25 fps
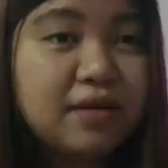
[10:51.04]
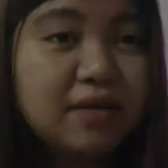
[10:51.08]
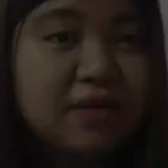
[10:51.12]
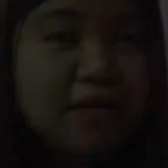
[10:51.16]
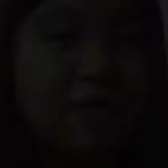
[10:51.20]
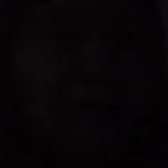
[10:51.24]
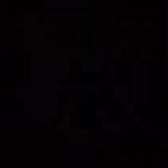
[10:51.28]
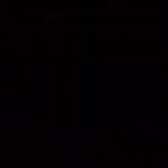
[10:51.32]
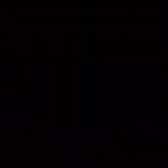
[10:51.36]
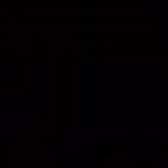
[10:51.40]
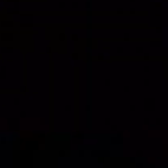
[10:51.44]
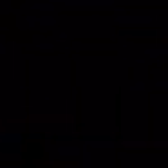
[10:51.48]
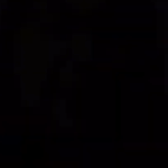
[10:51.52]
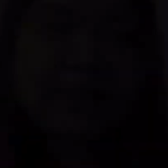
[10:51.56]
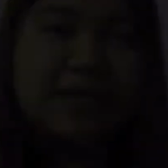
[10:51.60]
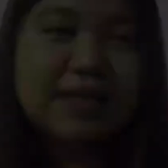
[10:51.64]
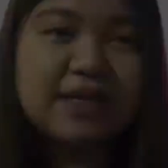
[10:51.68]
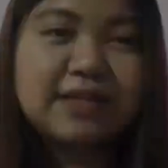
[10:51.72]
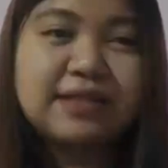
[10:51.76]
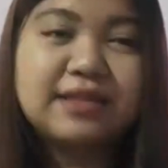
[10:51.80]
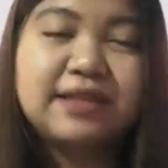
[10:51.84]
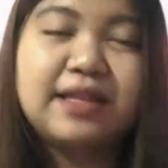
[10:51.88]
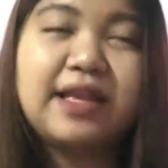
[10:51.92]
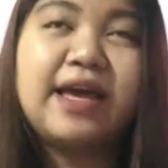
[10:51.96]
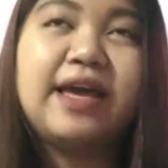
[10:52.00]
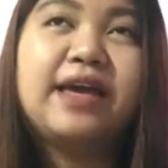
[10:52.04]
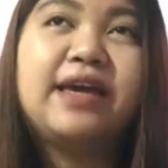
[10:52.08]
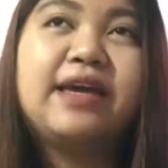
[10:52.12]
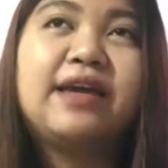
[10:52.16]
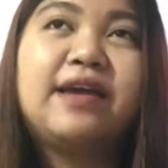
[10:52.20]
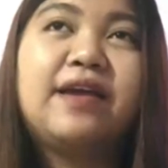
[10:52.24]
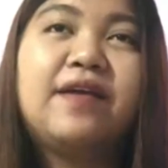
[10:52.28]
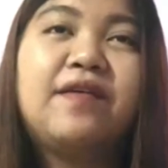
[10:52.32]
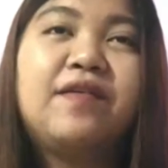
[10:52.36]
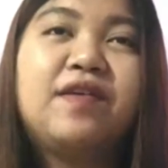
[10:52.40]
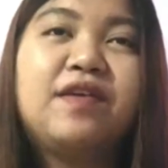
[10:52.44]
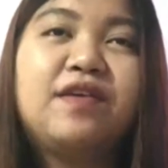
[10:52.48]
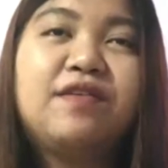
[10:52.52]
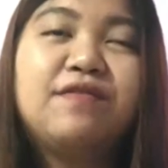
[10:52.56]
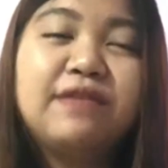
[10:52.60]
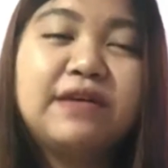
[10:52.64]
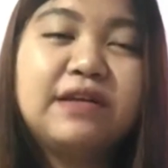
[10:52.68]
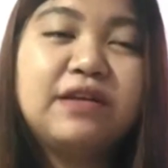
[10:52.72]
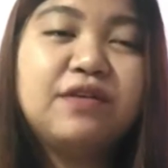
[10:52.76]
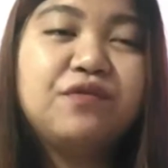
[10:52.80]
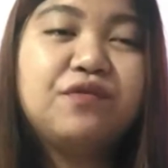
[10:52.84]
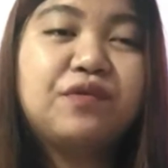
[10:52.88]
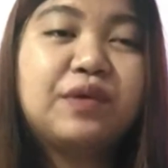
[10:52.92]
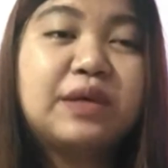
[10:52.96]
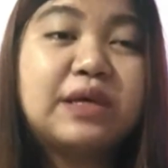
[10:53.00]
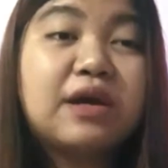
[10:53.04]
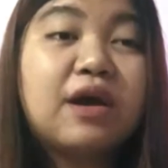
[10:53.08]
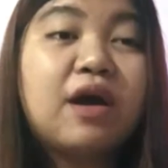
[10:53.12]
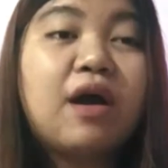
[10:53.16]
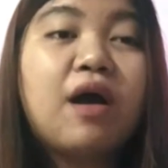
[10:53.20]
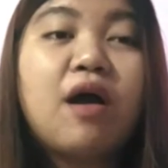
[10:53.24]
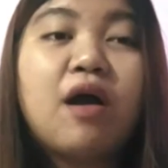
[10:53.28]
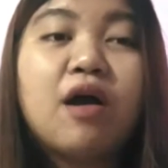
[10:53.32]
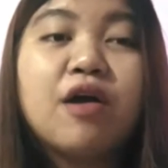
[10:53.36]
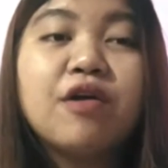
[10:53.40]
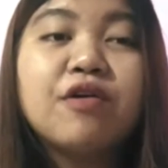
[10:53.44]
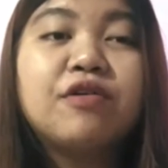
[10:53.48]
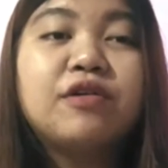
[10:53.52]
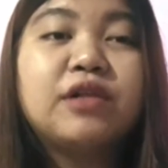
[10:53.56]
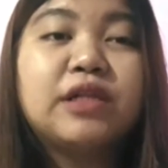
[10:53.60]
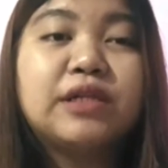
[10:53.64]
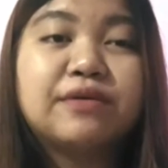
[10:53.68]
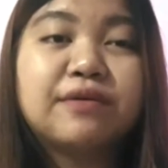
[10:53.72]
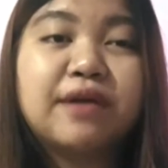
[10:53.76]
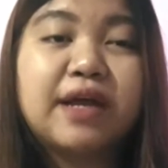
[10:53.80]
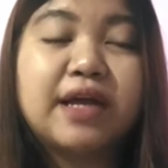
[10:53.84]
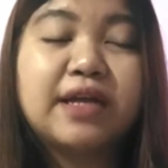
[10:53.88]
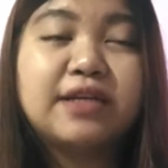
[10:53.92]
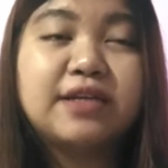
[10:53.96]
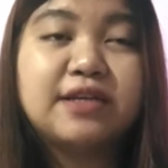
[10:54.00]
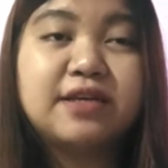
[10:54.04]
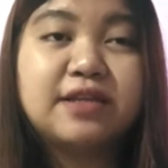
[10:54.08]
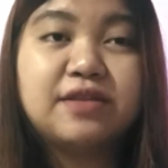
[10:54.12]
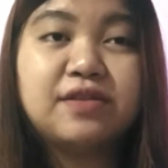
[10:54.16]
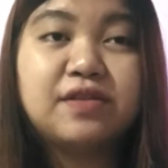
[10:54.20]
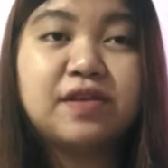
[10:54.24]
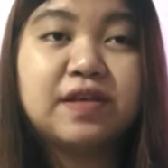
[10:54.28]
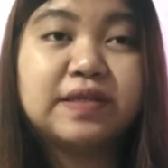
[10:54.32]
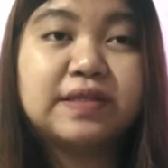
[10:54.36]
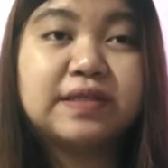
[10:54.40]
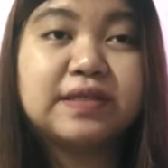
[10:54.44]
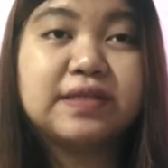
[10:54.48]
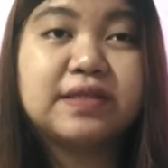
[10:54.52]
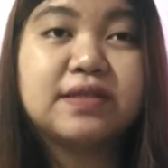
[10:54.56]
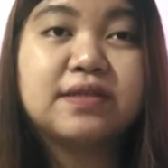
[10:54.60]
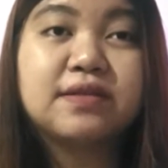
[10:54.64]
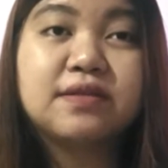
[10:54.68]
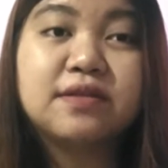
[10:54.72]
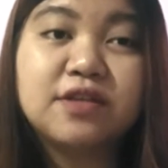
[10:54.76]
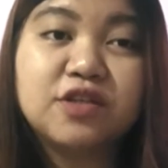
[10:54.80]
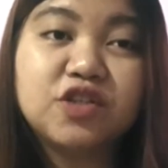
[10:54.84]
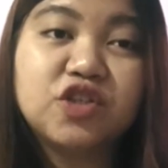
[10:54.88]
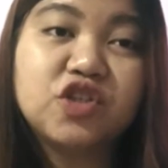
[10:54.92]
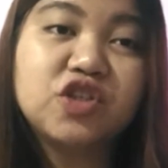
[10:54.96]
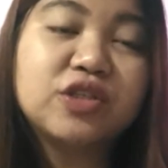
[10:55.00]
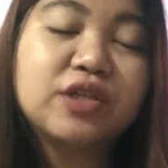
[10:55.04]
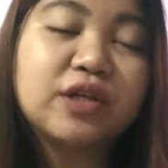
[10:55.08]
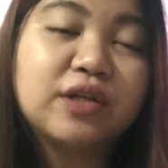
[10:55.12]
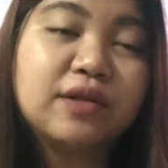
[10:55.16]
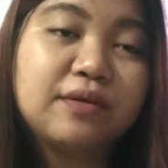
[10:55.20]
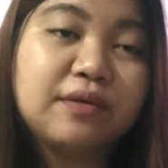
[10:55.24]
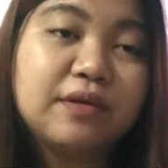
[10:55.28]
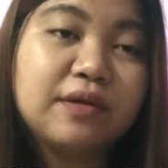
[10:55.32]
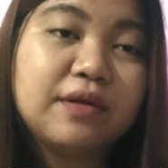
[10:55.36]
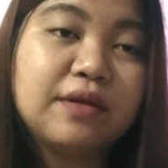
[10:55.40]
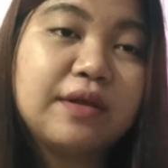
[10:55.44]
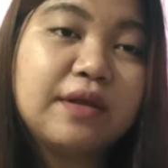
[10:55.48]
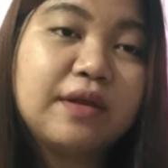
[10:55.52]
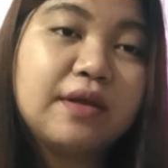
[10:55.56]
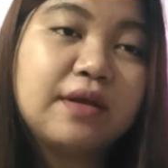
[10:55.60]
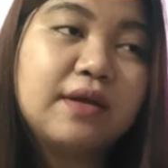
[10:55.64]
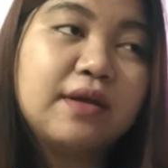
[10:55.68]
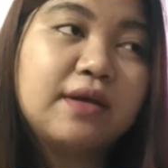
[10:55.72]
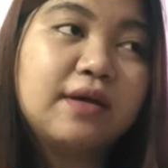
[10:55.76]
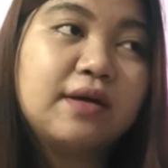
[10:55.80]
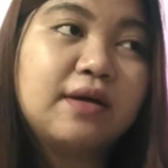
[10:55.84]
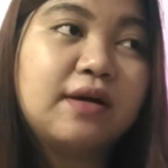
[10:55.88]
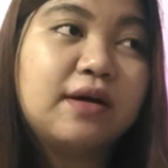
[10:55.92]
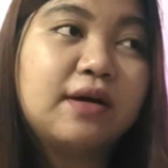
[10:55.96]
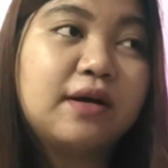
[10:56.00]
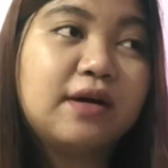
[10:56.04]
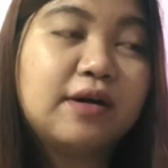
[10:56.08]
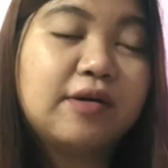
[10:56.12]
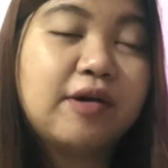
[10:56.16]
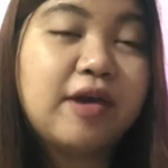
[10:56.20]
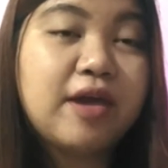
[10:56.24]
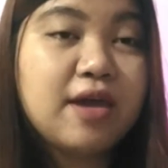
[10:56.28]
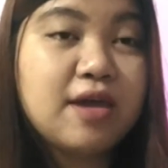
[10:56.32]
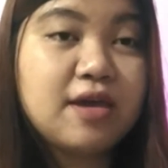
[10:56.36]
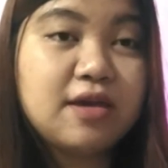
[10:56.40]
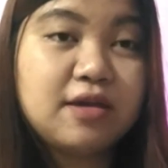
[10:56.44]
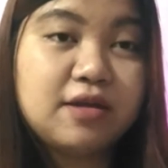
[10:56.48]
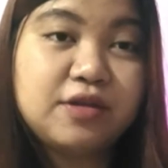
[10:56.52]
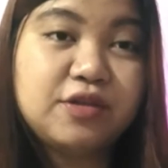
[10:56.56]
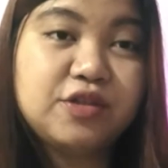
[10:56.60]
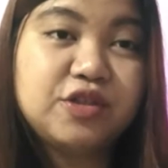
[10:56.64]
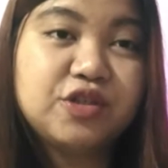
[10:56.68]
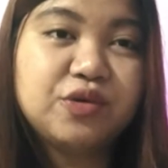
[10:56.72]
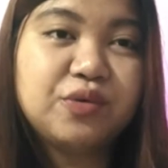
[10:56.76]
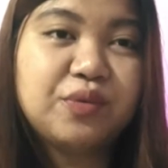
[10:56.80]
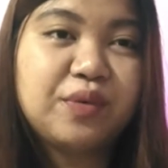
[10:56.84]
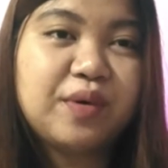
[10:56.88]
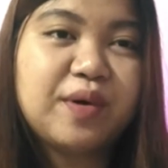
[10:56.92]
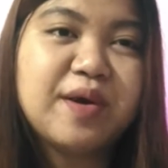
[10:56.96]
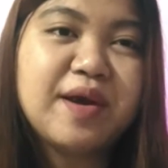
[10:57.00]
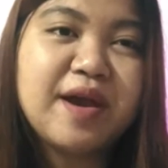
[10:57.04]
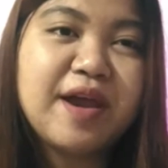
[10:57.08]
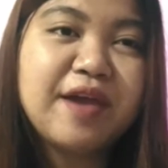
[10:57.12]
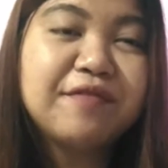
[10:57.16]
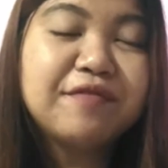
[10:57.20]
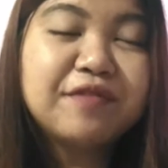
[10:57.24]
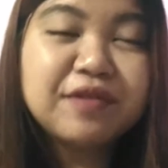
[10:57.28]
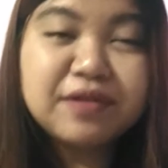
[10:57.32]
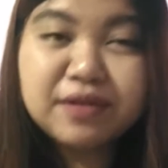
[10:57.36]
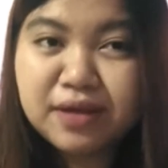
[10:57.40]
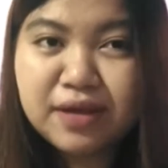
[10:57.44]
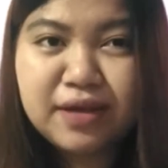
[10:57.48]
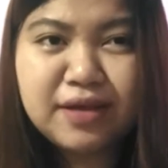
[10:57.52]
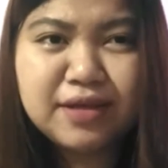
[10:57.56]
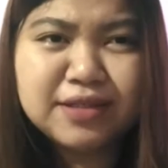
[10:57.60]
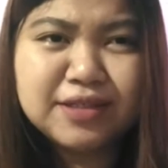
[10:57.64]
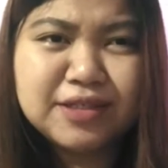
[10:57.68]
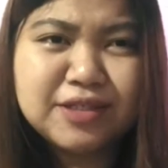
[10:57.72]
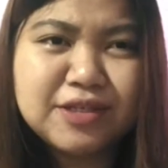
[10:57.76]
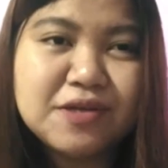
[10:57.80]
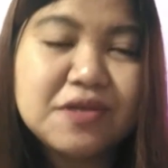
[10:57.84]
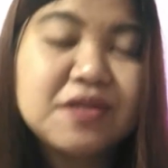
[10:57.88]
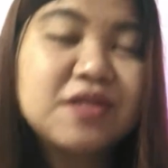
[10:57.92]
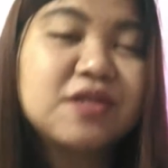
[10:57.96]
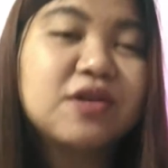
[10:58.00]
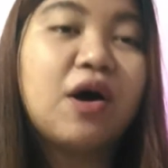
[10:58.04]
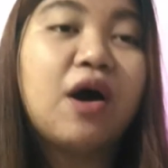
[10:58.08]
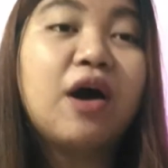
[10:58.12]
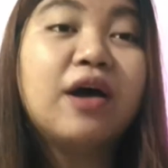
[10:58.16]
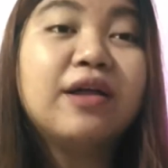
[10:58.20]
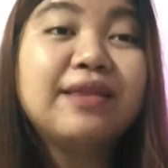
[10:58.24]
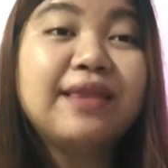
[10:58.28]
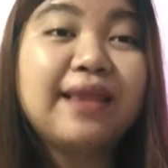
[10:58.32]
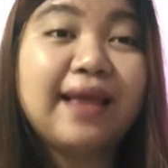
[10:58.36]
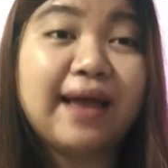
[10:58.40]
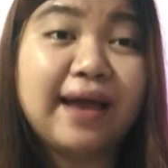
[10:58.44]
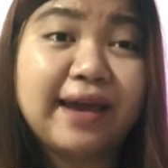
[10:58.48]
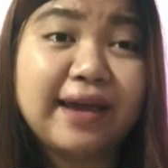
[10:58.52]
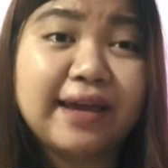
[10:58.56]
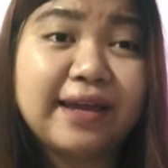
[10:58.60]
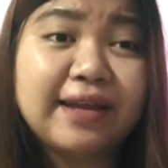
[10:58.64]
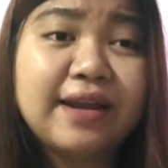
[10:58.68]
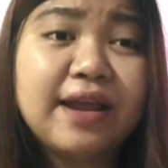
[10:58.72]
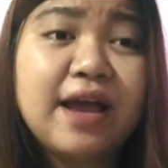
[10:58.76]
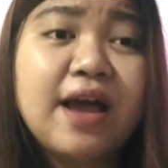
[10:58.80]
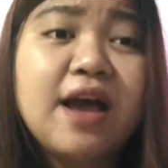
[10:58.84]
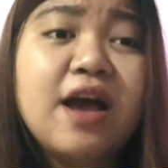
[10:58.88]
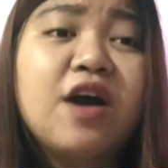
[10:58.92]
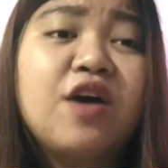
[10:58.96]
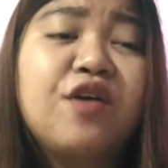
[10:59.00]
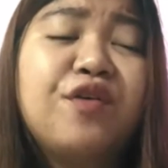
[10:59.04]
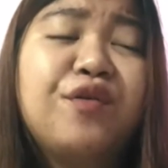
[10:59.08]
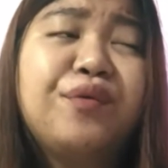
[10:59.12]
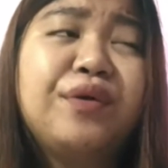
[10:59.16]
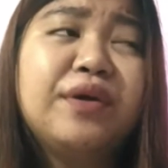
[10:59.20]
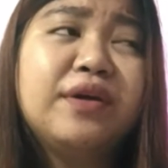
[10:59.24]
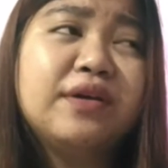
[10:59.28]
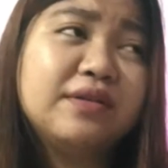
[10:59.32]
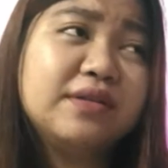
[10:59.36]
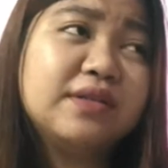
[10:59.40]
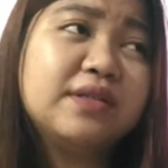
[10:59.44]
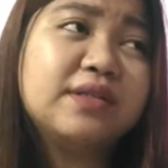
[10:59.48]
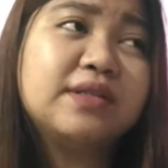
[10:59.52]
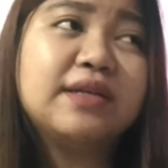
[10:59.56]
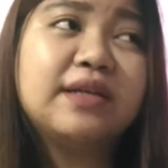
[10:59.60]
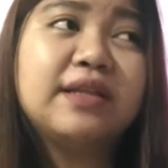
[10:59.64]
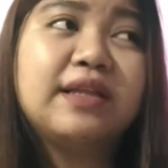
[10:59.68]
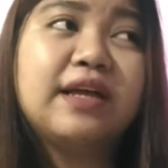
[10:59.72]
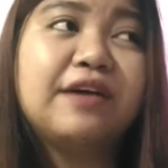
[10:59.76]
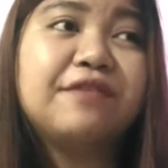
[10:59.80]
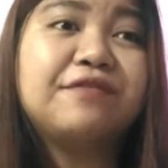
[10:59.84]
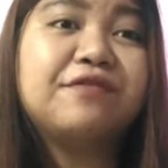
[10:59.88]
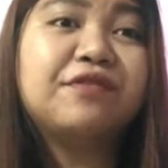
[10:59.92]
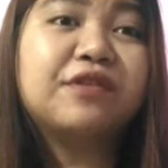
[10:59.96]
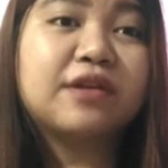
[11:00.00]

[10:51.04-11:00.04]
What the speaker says: let's face it, like even if we are already in this digital age where everything is just online, we can still have